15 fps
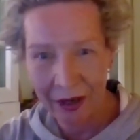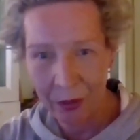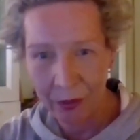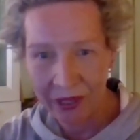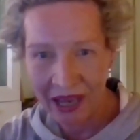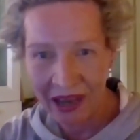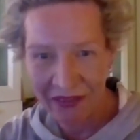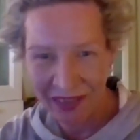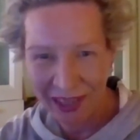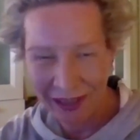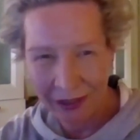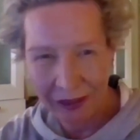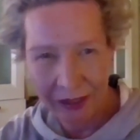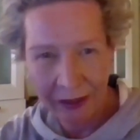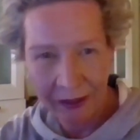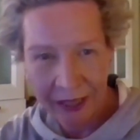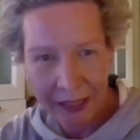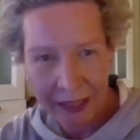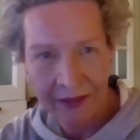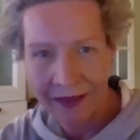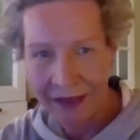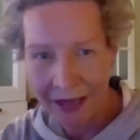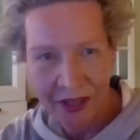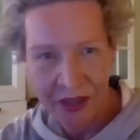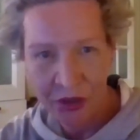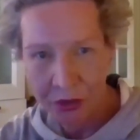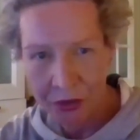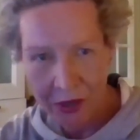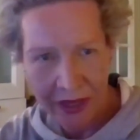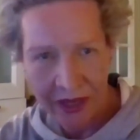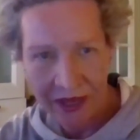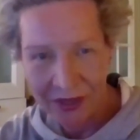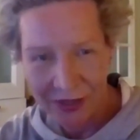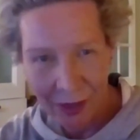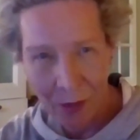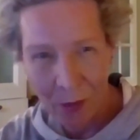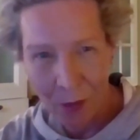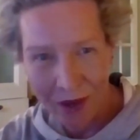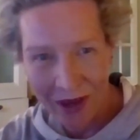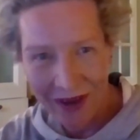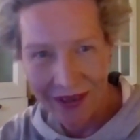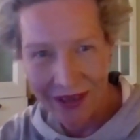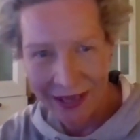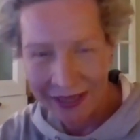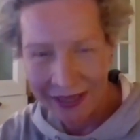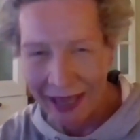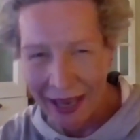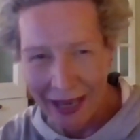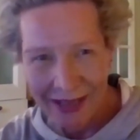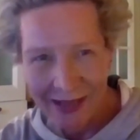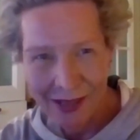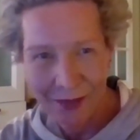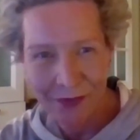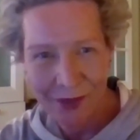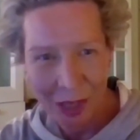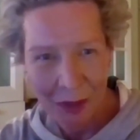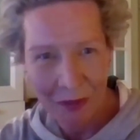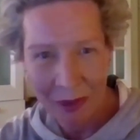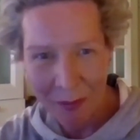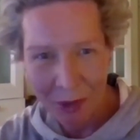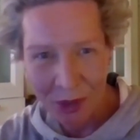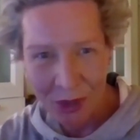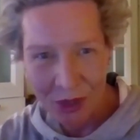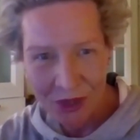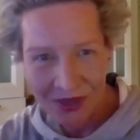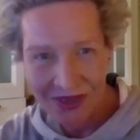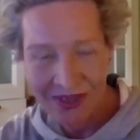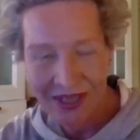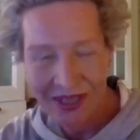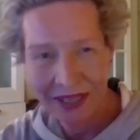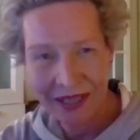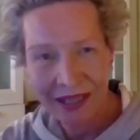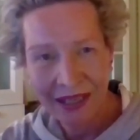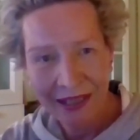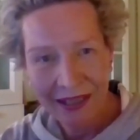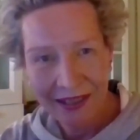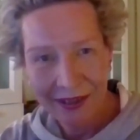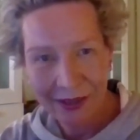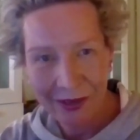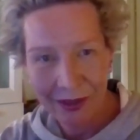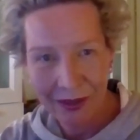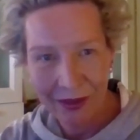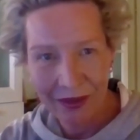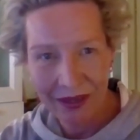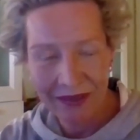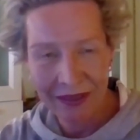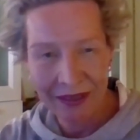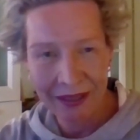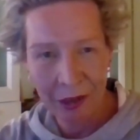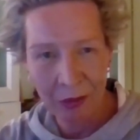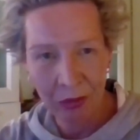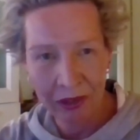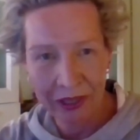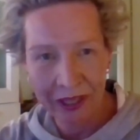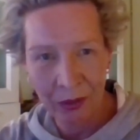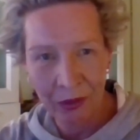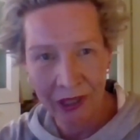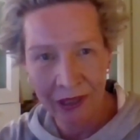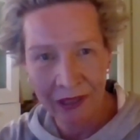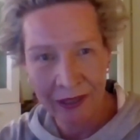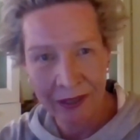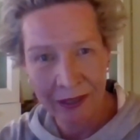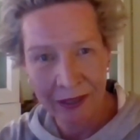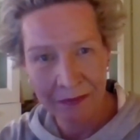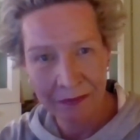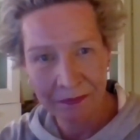We have that little hidden extra there somewhere in case of some emergency. So I think it played well here.